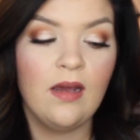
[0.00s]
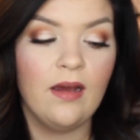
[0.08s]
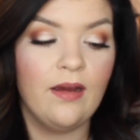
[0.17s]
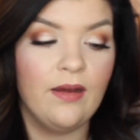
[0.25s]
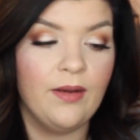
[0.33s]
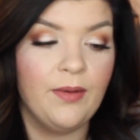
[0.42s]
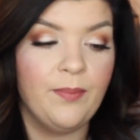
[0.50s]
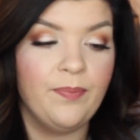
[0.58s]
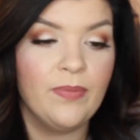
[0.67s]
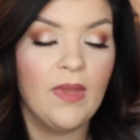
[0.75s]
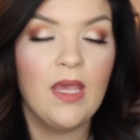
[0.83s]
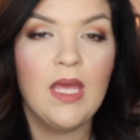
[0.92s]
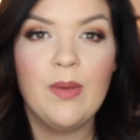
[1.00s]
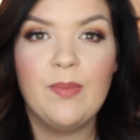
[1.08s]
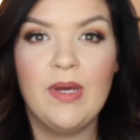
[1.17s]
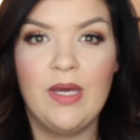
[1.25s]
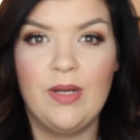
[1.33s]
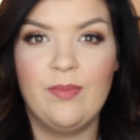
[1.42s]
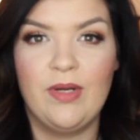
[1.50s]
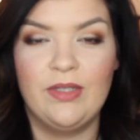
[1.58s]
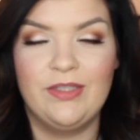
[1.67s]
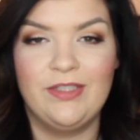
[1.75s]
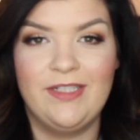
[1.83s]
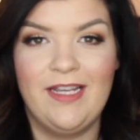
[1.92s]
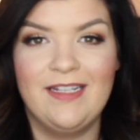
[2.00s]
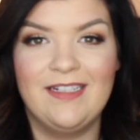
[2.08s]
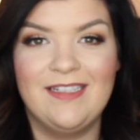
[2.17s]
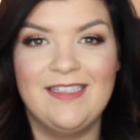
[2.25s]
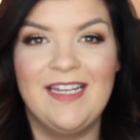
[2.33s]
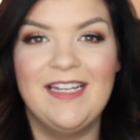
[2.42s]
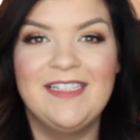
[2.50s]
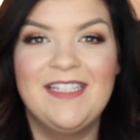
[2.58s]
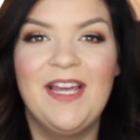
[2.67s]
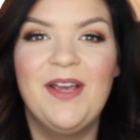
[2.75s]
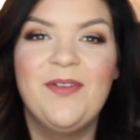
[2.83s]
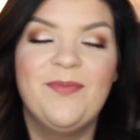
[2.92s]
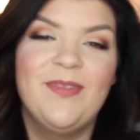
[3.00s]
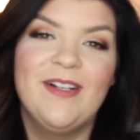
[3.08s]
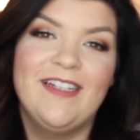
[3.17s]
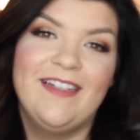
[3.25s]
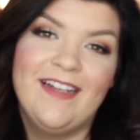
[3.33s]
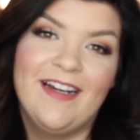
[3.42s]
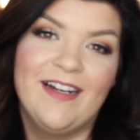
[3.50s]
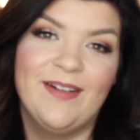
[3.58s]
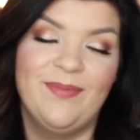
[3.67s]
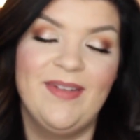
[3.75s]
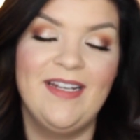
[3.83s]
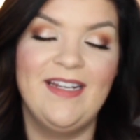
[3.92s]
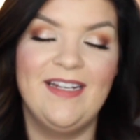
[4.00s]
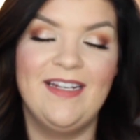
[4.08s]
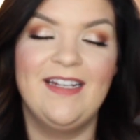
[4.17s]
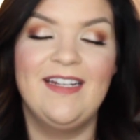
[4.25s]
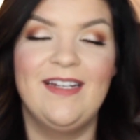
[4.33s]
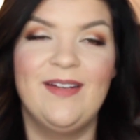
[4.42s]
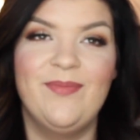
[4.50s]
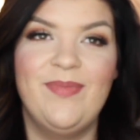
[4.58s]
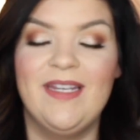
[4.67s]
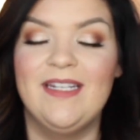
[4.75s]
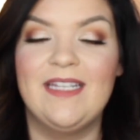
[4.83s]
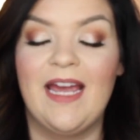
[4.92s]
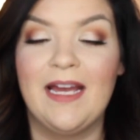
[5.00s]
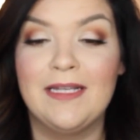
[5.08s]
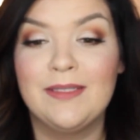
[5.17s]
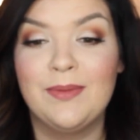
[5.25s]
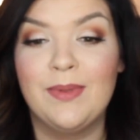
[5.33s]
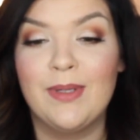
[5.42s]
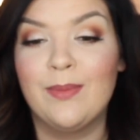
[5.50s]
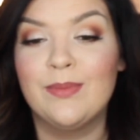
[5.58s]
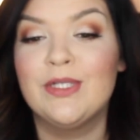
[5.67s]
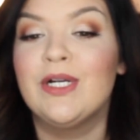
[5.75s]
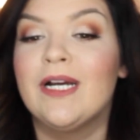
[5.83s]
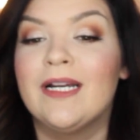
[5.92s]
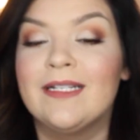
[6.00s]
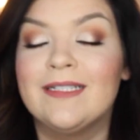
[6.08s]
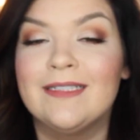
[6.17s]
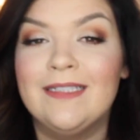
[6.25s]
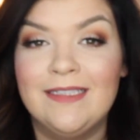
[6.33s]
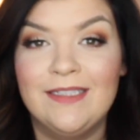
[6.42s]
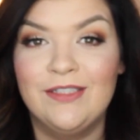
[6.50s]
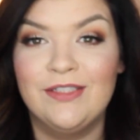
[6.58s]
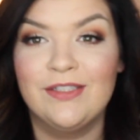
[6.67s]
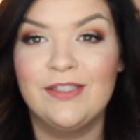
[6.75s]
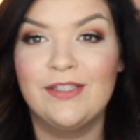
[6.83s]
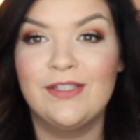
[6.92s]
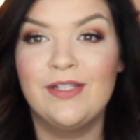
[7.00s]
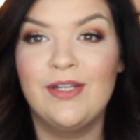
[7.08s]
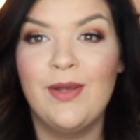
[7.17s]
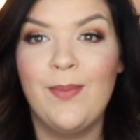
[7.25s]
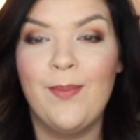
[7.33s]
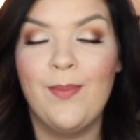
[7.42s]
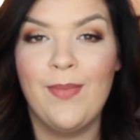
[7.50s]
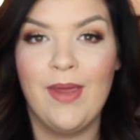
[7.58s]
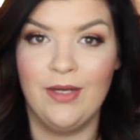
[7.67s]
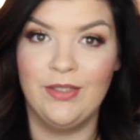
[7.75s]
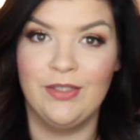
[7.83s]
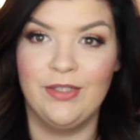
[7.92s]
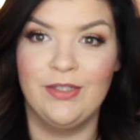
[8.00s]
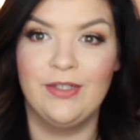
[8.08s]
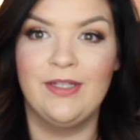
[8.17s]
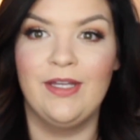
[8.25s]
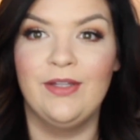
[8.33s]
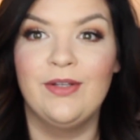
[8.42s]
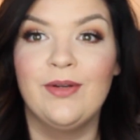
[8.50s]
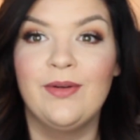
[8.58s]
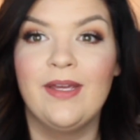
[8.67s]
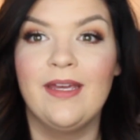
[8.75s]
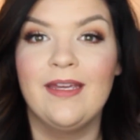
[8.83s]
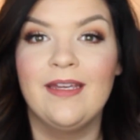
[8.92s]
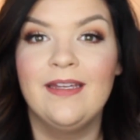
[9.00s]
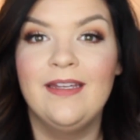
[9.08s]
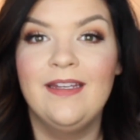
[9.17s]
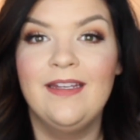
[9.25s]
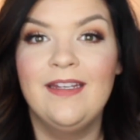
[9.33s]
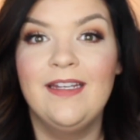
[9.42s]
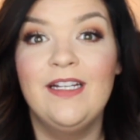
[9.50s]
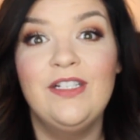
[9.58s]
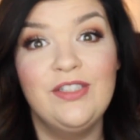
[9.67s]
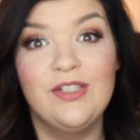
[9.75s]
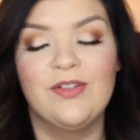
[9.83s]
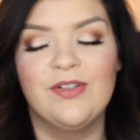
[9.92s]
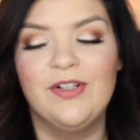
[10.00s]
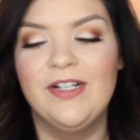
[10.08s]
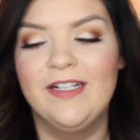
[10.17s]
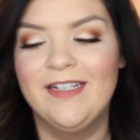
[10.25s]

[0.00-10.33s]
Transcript: But I'm not sure yet because that's a pretty big task when I'm trying to just make sure they look okay in general